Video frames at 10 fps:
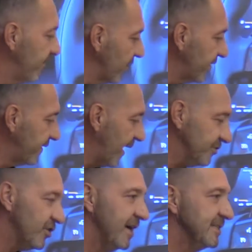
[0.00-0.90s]
they've got
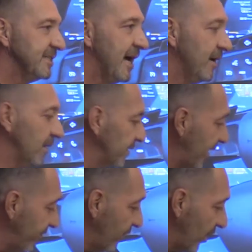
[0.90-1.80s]
Andreas Seidl,
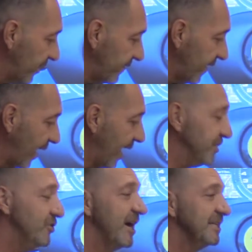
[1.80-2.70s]
they've got uh,
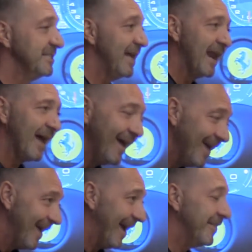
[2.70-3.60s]
Andreas Stella,
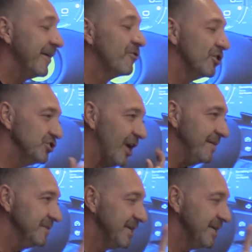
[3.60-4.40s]
and they've got James